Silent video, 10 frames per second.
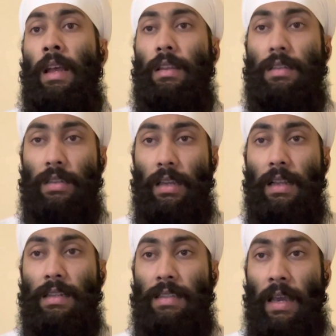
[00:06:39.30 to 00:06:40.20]
the
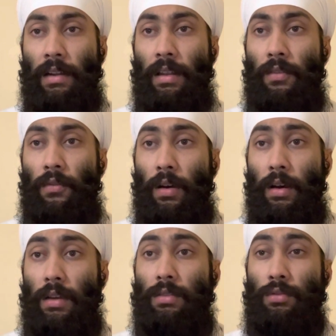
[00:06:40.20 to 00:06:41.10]
steel sector
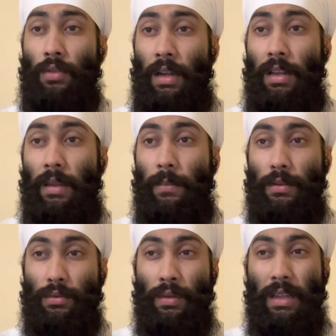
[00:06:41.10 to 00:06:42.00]
was jointly
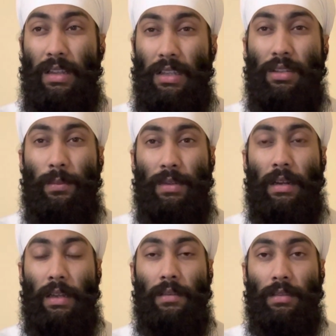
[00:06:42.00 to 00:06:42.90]
pursuing these
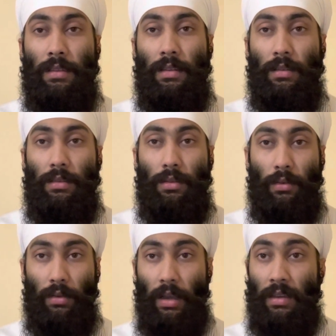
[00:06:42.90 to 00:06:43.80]
objectives.
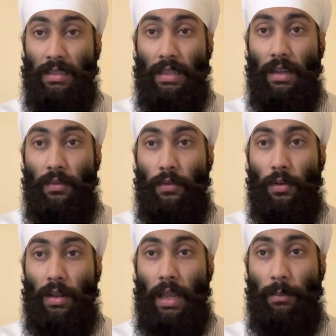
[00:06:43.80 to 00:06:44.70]
So the concern for
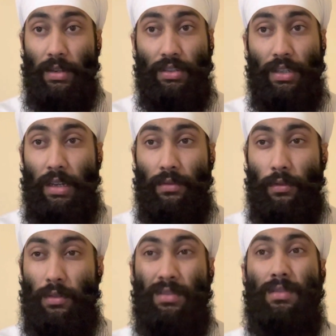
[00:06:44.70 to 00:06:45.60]
climate change,
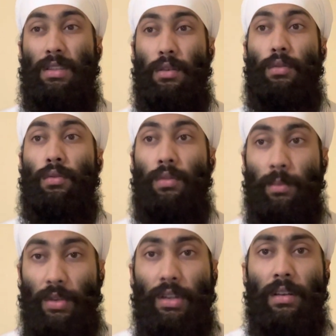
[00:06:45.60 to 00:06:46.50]
focus on CO2
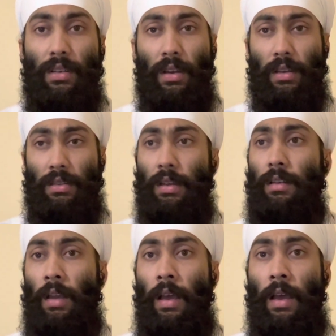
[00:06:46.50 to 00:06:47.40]
emission
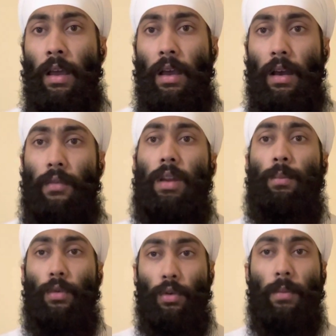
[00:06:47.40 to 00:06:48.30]
reduction were
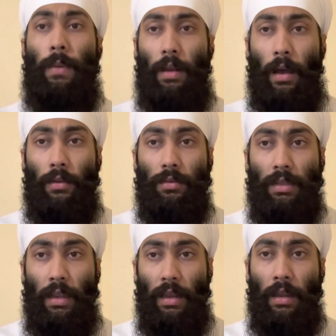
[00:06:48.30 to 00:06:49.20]
more
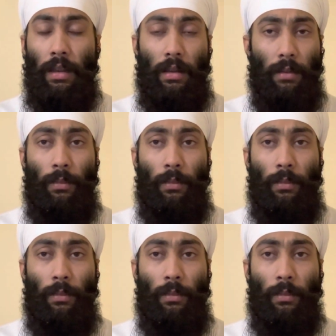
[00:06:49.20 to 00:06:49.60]
pronounced. In